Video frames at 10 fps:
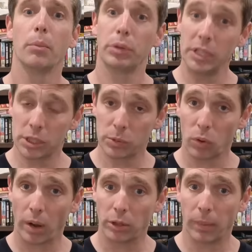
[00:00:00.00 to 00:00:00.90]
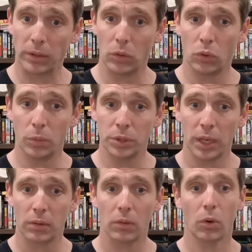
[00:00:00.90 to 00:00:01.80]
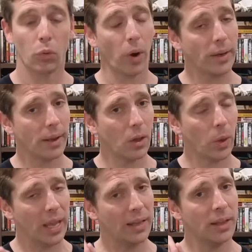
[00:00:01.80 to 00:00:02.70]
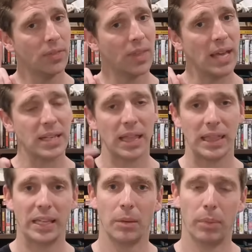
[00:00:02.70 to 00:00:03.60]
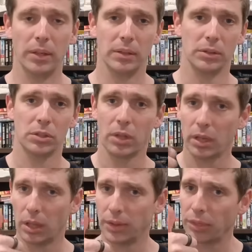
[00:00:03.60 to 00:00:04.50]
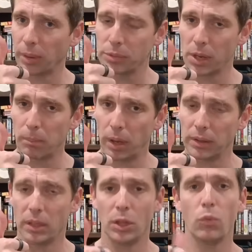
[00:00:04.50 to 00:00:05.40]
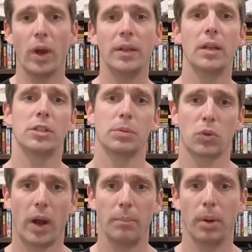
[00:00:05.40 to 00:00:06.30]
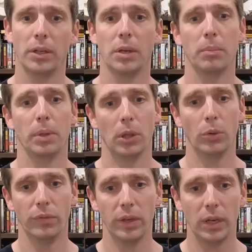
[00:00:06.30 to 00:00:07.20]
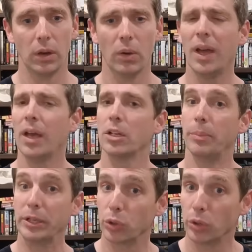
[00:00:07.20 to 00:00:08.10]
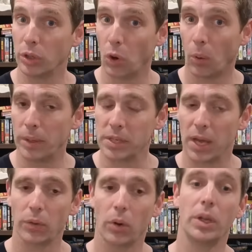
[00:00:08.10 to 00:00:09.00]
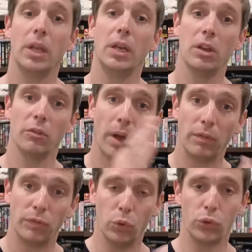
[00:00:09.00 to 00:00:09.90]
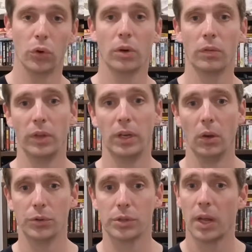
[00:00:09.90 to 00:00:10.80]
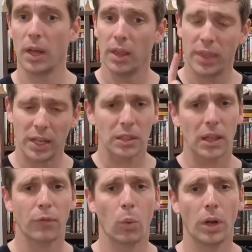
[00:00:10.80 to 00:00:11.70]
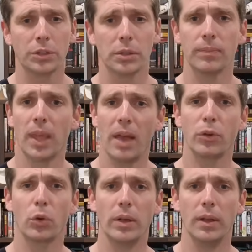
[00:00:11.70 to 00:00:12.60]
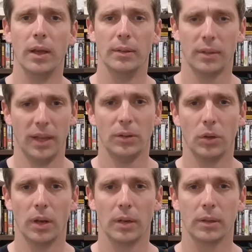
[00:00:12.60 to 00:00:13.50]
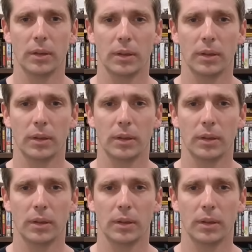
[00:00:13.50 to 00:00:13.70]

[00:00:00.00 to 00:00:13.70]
Please subscribe to my YouTube channel right now and hit that like button. Just click on the thumbs up button and the red subscribe button below the video to make sure you don't miss out on any of my future videos. Thanks a lot for watching. Have a great day and good hunting.